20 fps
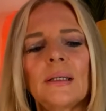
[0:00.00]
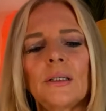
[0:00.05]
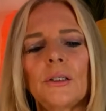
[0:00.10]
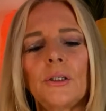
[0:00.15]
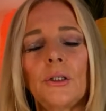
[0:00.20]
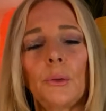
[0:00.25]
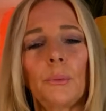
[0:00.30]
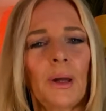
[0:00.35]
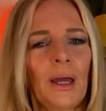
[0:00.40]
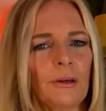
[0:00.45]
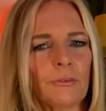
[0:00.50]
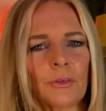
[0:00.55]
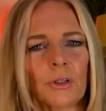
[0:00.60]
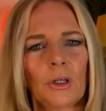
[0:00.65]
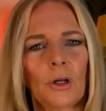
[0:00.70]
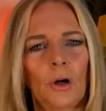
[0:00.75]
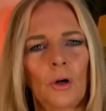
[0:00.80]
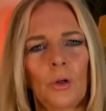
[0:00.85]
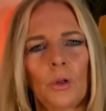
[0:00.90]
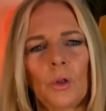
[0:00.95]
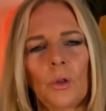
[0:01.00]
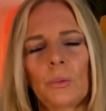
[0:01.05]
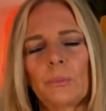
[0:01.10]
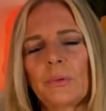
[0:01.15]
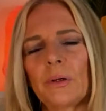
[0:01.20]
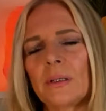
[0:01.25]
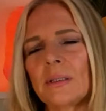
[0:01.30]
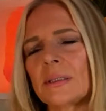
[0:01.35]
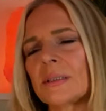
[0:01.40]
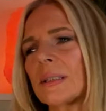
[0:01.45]
Hugh Hefner got
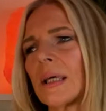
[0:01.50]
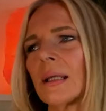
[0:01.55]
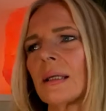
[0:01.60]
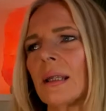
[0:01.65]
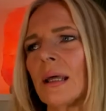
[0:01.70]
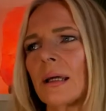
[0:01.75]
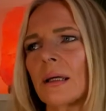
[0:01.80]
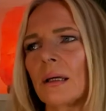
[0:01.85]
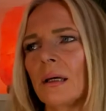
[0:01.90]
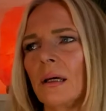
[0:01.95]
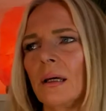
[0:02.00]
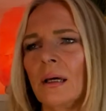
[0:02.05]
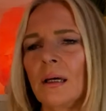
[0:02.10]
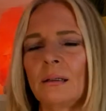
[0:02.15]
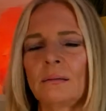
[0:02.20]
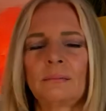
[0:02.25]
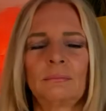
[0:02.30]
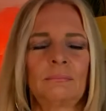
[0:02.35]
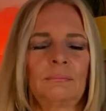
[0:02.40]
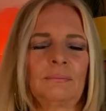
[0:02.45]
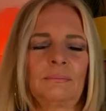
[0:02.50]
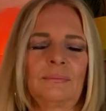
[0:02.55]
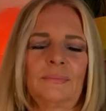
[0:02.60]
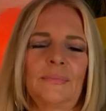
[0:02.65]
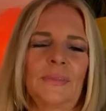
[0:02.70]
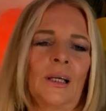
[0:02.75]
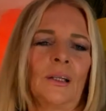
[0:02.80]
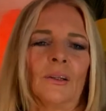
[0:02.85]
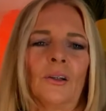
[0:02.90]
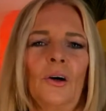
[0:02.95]
up and said like a, a,
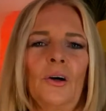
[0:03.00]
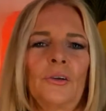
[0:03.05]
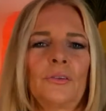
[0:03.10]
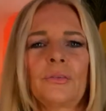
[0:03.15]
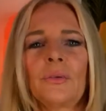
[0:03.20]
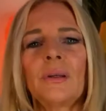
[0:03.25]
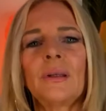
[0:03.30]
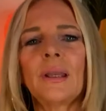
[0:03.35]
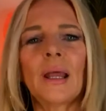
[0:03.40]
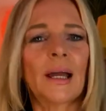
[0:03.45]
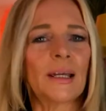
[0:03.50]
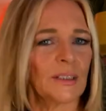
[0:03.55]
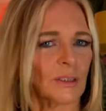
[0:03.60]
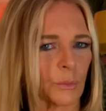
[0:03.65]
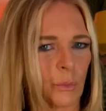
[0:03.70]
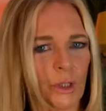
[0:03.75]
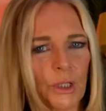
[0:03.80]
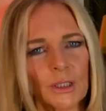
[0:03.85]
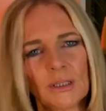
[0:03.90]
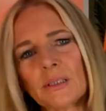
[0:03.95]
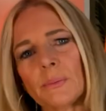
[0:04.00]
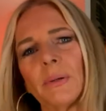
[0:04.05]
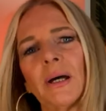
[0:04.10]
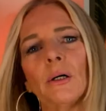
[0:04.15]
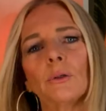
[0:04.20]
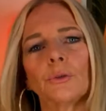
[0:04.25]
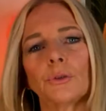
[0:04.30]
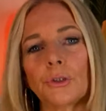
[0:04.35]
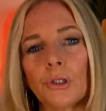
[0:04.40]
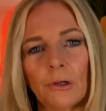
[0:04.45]
a lot of nice words
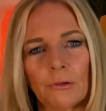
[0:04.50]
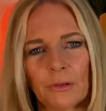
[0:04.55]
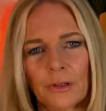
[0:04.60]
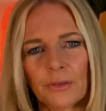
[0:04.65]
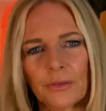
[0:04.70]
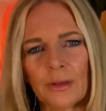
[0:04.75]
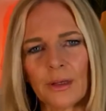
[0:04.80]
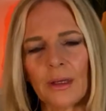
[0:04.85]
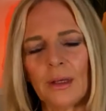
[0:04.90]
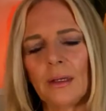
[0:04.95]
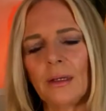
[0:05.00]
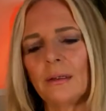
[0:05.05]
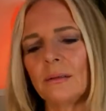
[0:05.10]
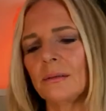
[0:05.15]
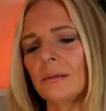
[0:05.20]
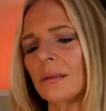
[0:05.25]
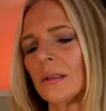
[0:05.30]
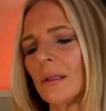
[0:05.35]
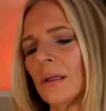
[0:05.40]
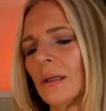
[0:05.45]
about Dorothy, and